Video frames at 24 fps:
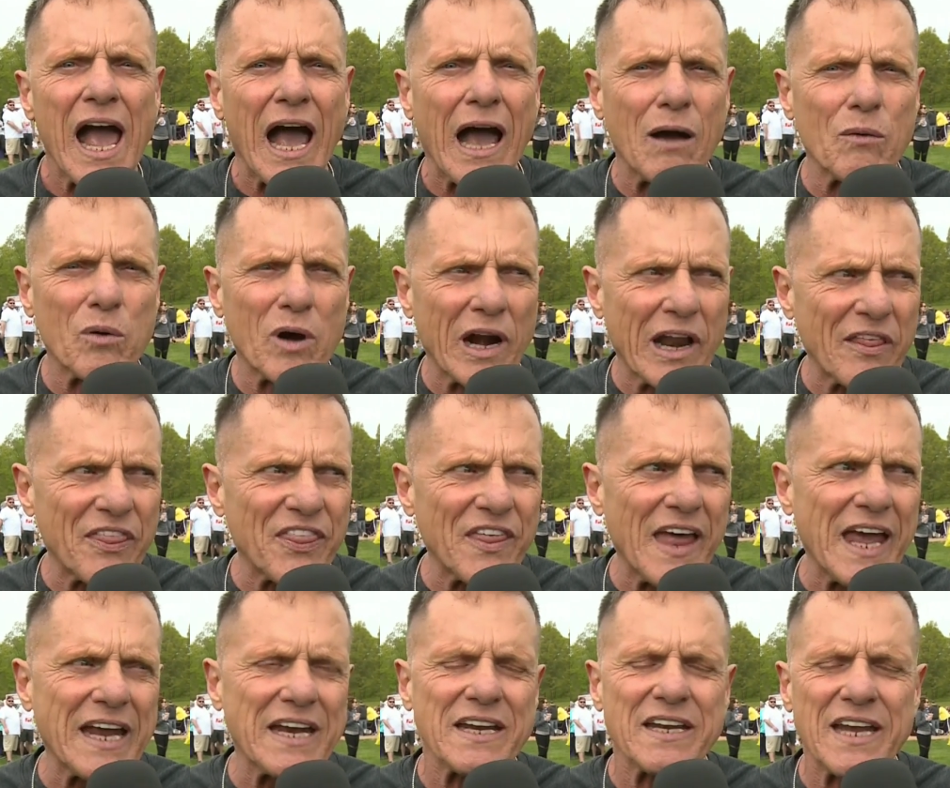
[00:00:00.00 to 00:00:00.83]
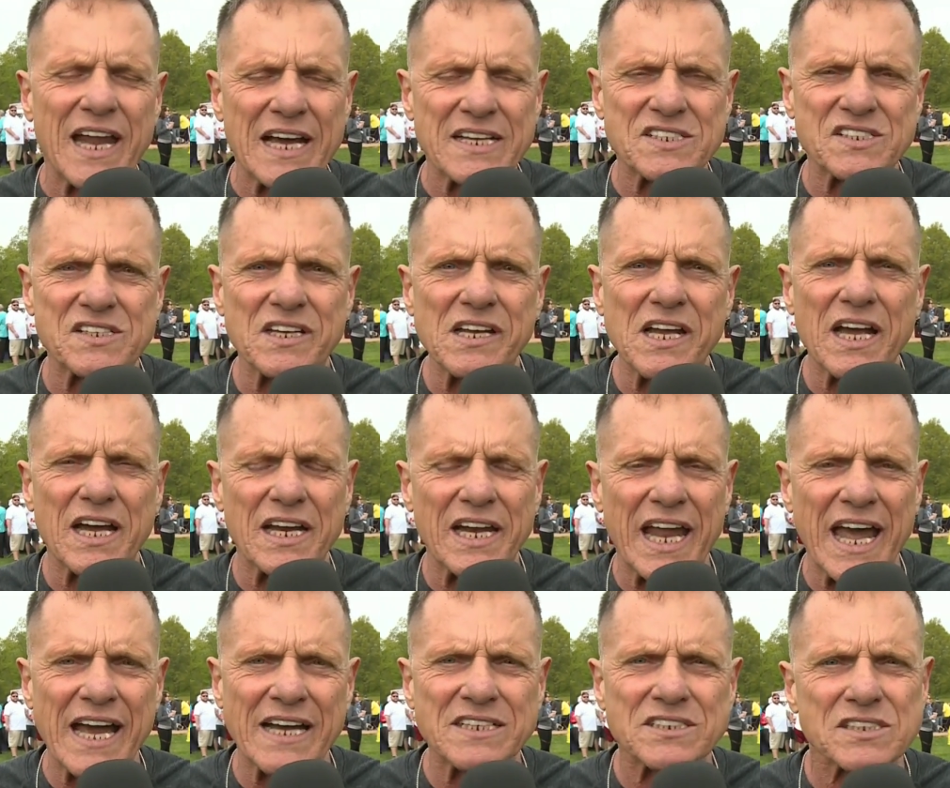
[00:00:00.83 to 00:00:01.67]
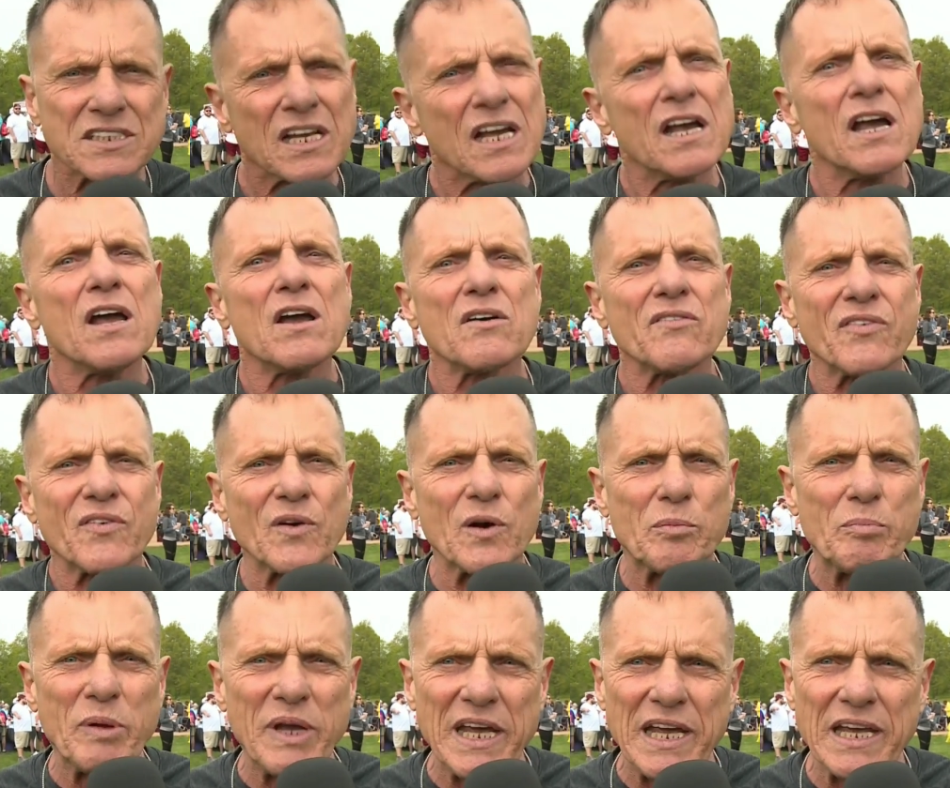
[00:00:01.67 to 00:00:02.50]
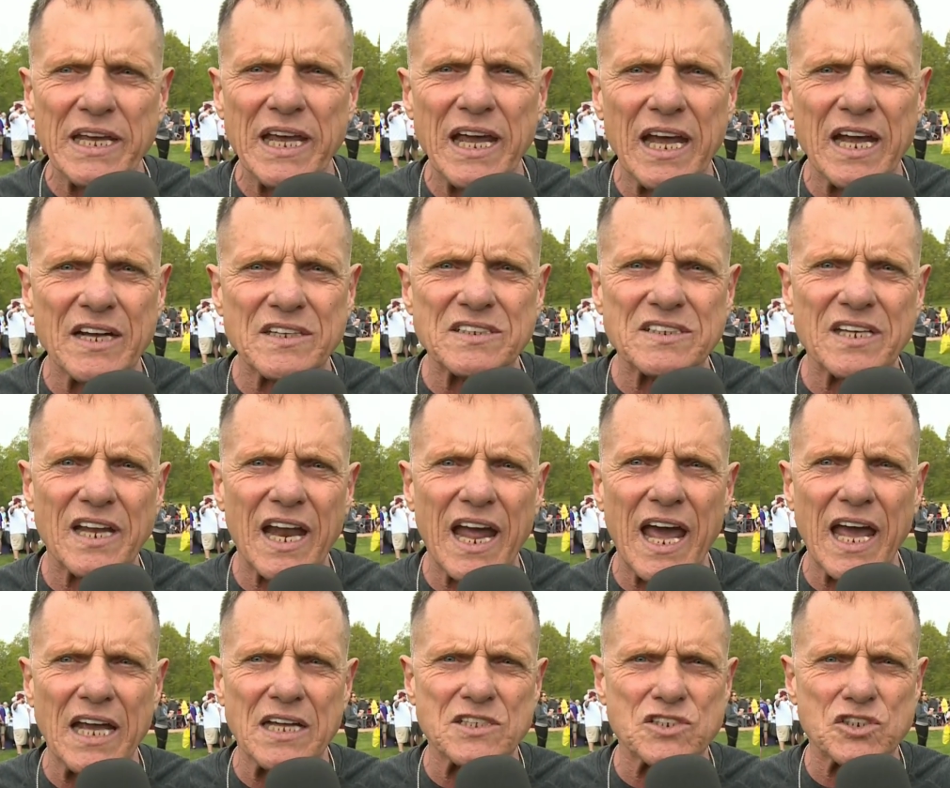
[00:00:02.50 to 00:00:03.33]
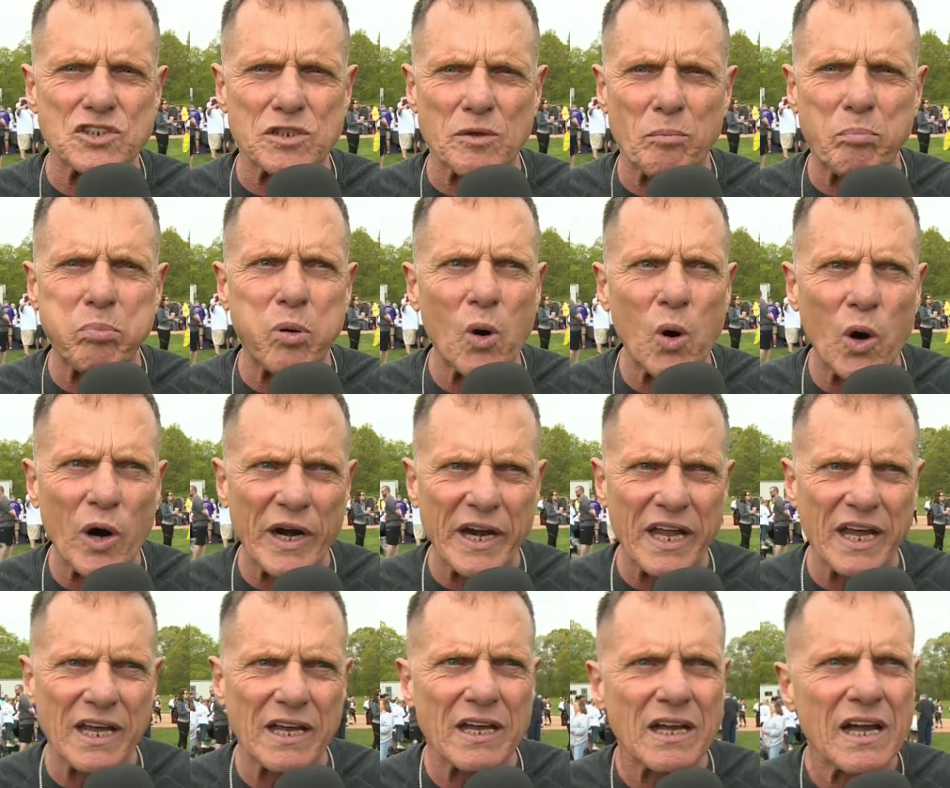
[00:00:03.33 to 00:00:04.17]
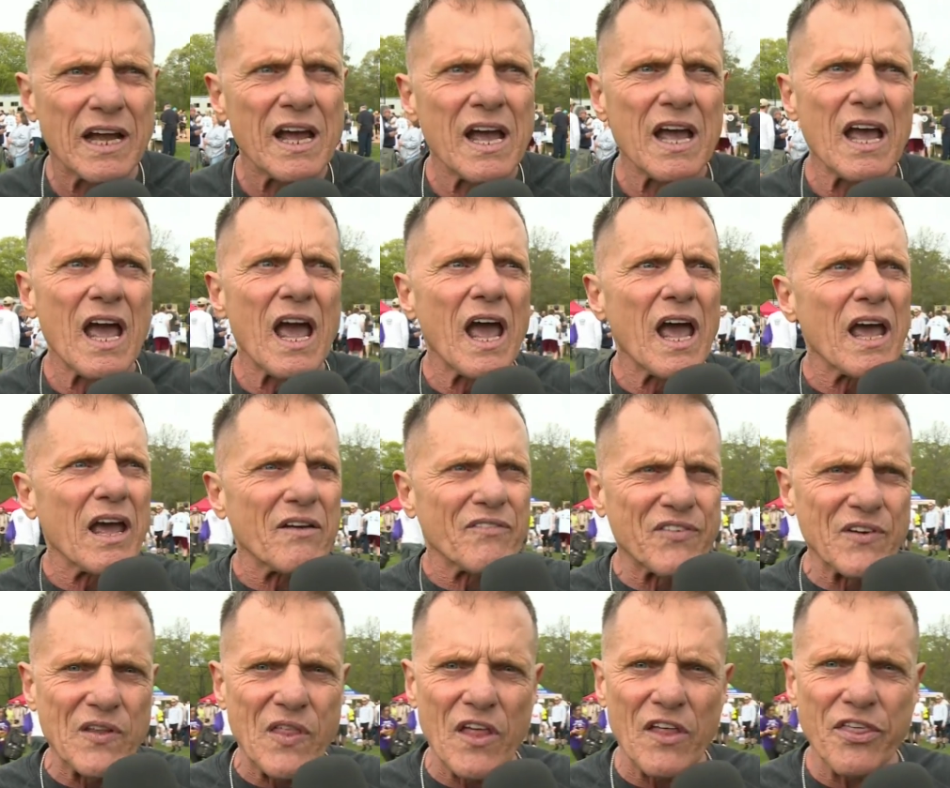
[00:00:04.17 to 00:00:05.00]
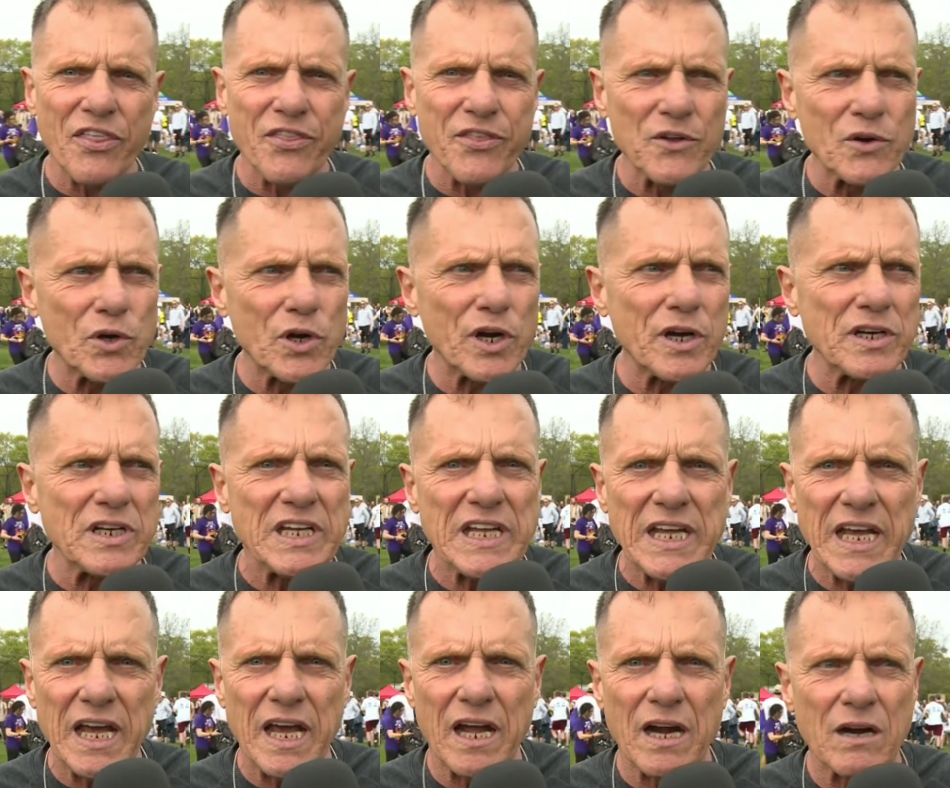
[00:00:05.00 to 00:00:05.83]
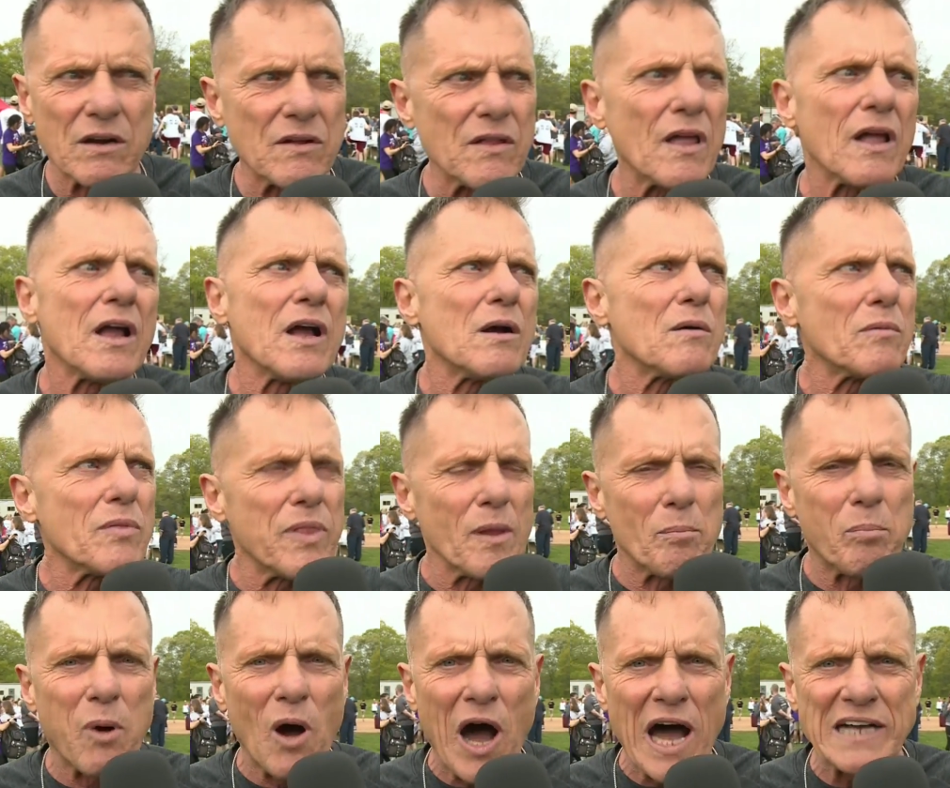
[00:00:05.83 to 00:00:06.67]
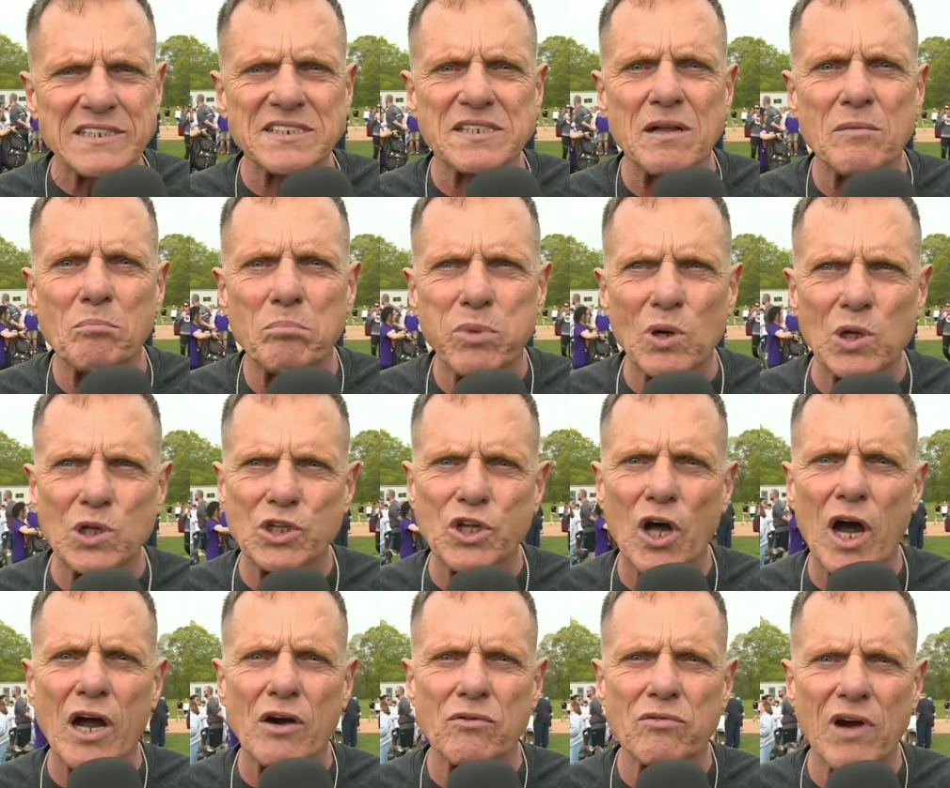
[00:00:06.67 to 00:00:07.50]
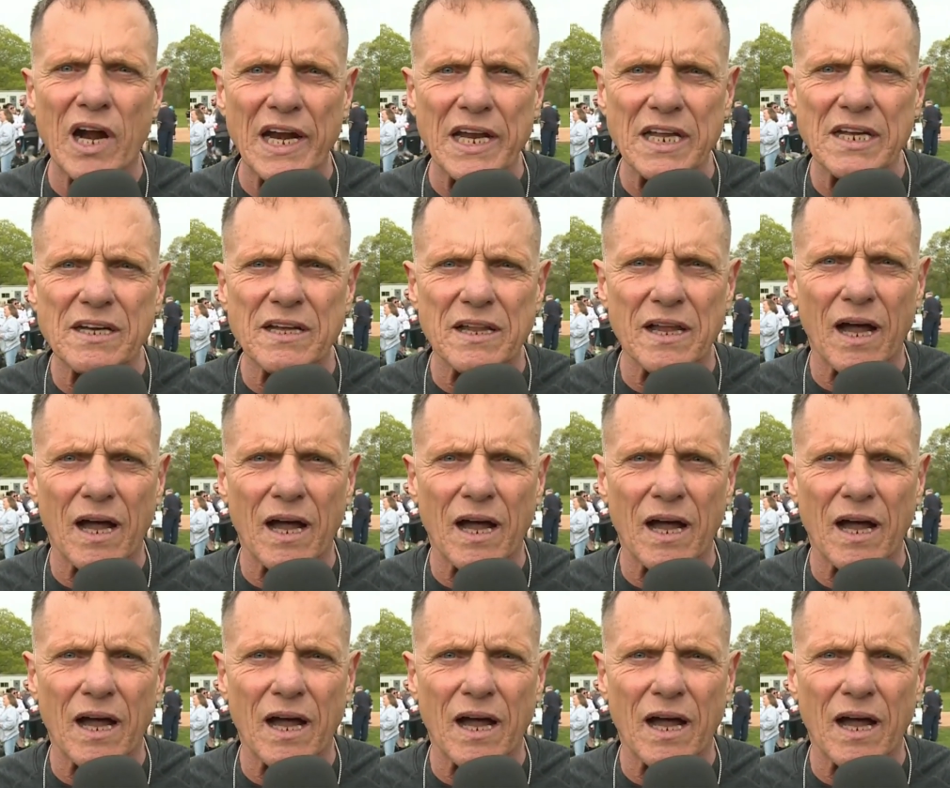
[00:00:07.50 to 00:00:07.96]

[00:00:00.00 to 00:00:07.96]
I want to thank NESN Connects for being here today and supporting, for the third year, the Boston Bulldog Running